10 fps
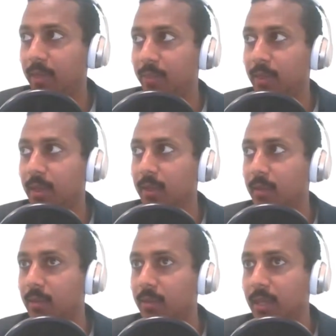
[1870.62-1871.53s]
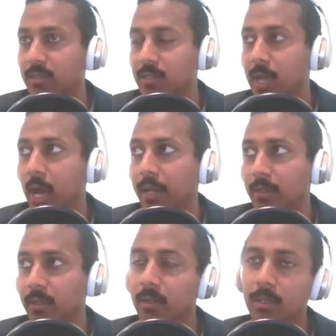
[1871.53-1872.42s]
I think that it's
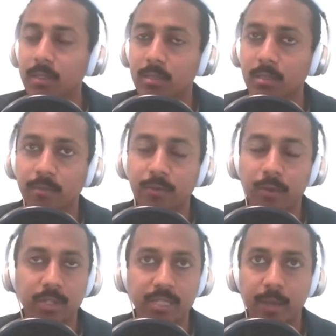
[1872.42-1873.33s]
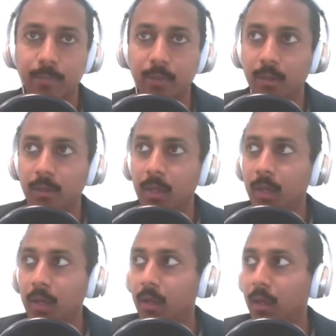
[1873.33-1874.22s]
gotten is, for example,
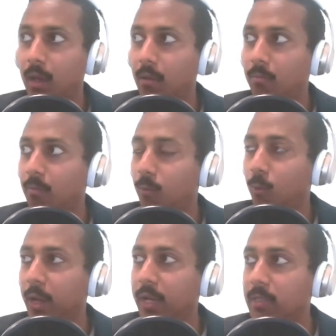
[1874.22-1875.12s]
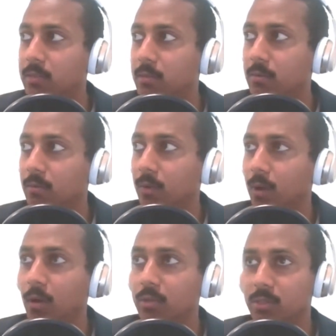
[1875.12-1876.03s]
um, when it's
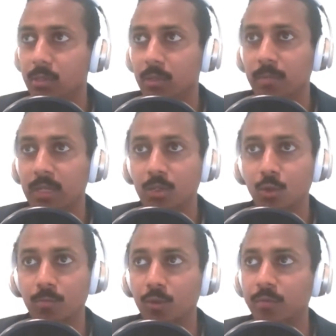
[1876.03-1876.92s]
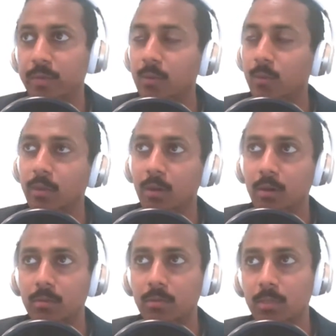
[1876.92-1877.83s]
regards to the Me Too movement, when there
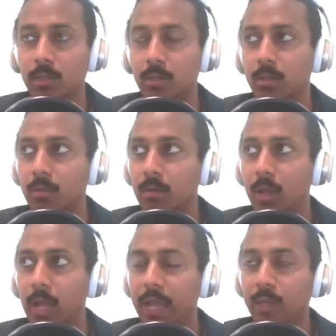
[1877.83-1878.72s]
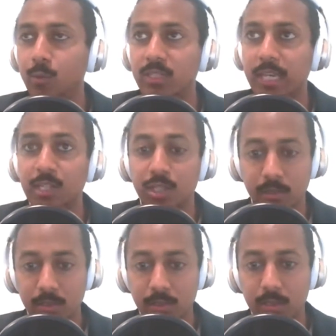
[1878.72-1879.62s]
are certain
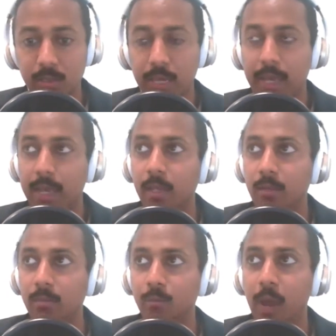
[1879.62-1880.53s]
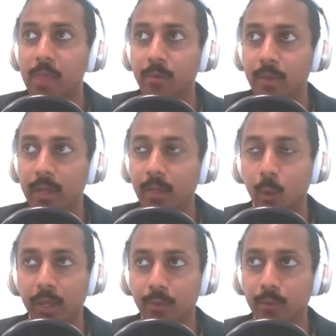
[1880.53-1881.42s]
accusations, and rather than
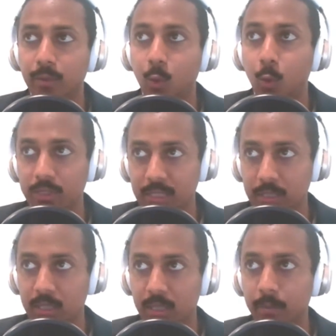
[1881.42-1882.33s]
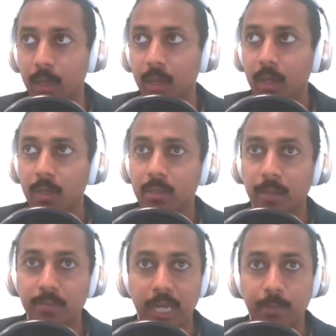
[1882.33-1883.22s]
going through the court system,
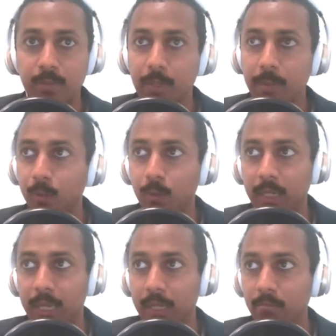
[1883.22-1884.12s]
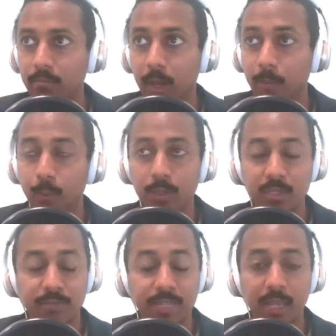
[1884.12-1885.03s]
sometimes people will get
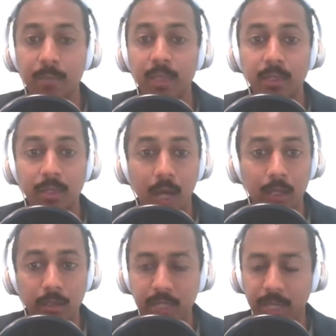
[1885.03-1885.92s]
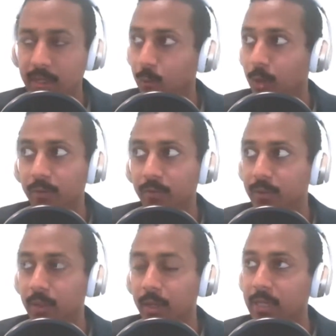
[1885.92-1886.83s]
upwards of $10 million. I think one of
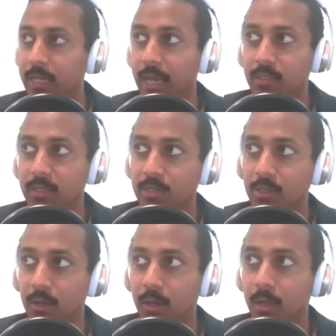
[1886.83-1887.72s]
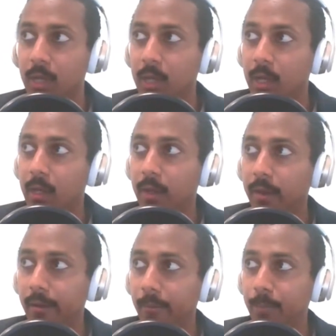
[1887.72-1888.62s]
the NDAs I saw
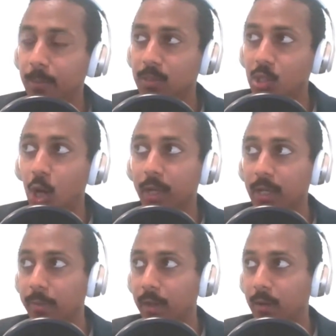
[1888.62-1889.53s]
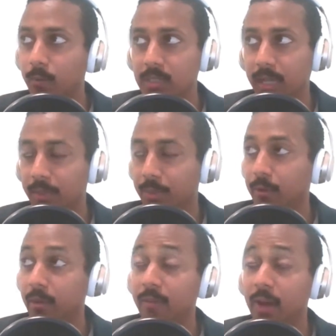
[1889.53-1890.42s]
uh, people talking about was like
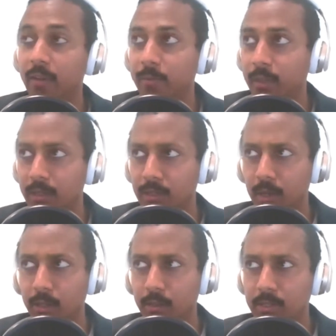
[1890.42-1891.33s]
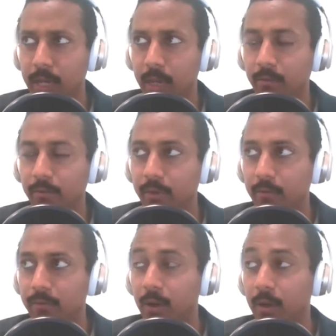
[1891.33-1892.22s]
35 million dollars out of
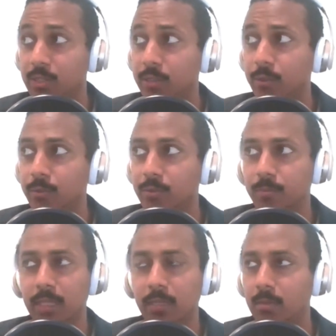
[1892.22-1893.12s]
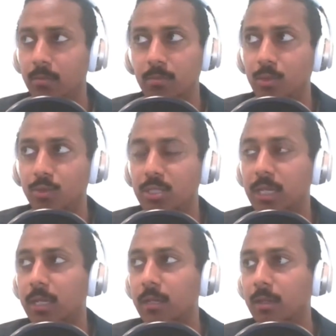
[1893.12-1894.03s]
uh, Fox News, but you
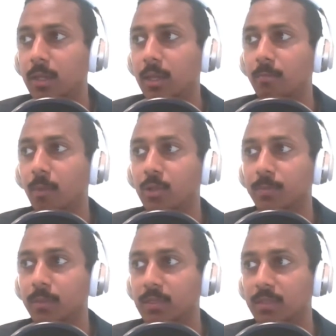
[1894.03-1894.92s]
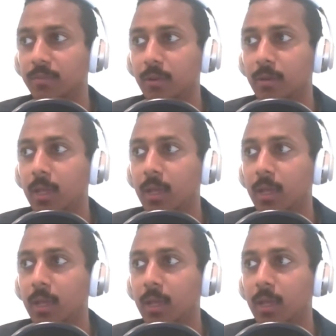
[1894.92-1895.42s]
see it in in mm-hmm. multiple different